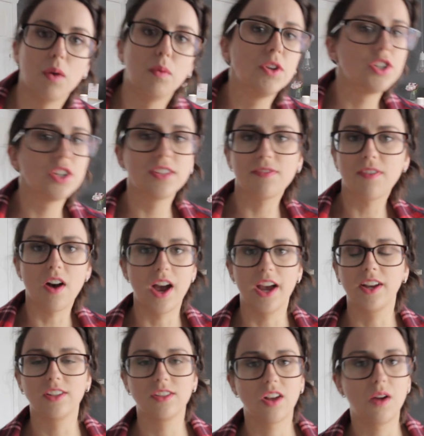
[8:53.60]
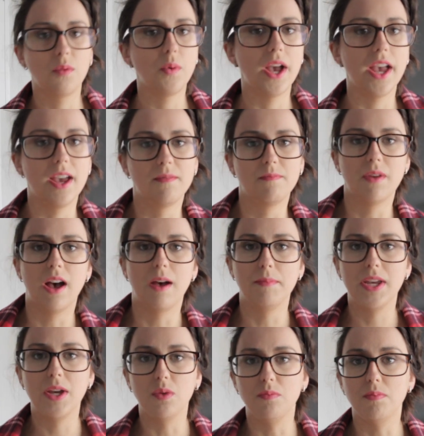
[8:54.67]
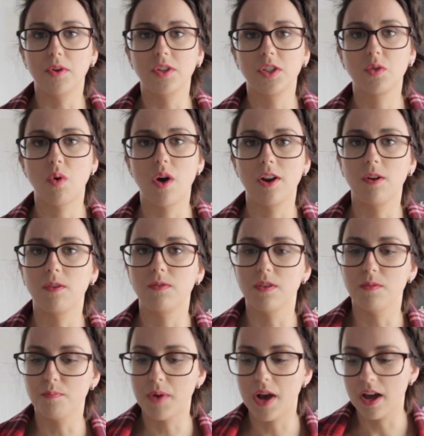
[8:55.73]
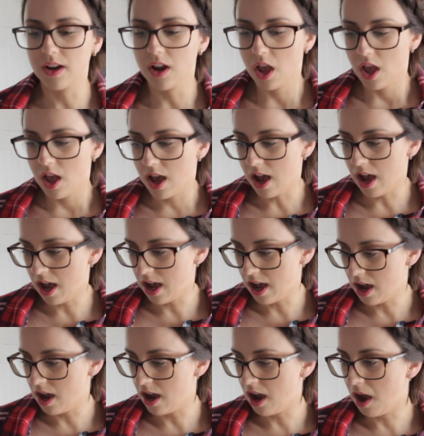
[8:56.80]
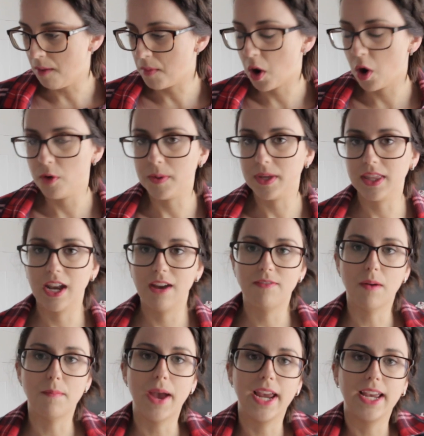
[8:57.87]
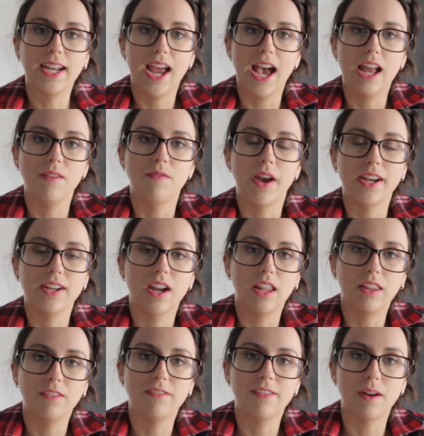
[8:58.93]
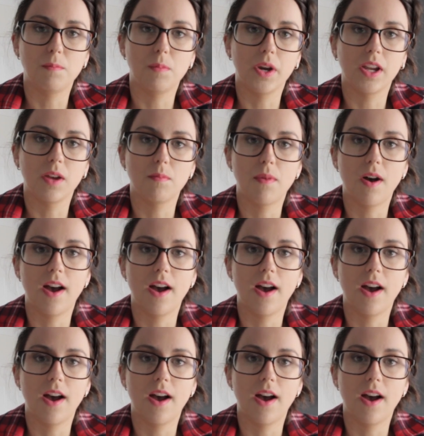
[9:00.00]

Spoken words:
which is fine because I wear heeled boots quite often, but I'm hoping that if I make it out of another fabric, it